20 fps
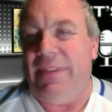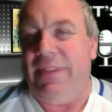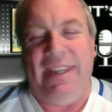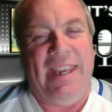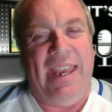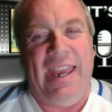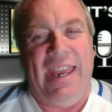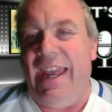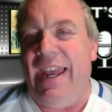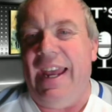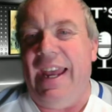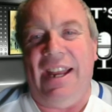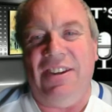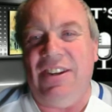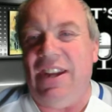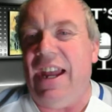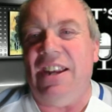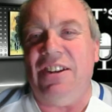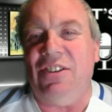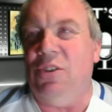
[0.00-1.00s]
Yeah,
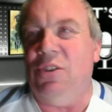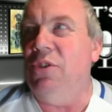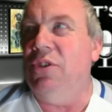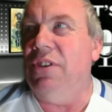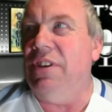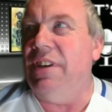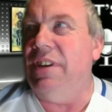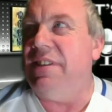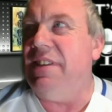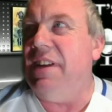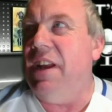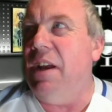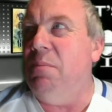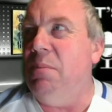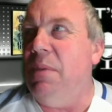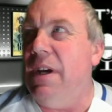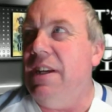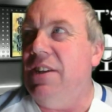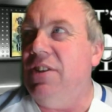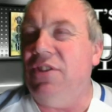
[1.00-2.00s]
I couldn't
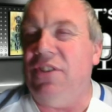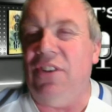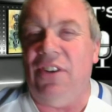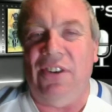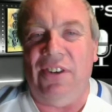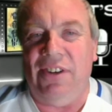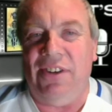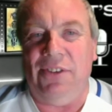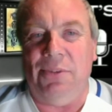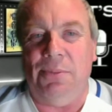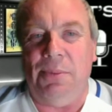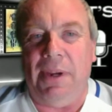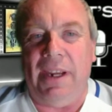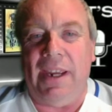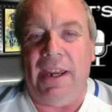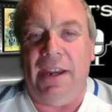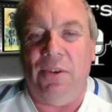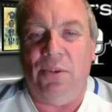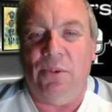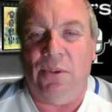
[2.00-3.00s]
understand why he started as a
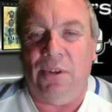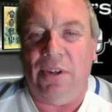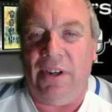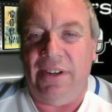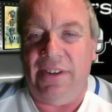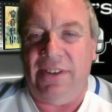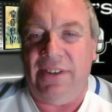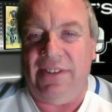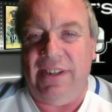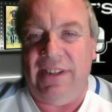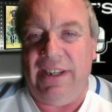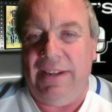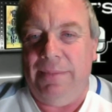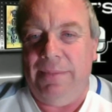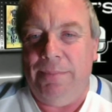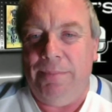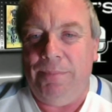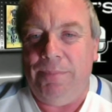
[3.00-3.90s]
winger, in all honesty.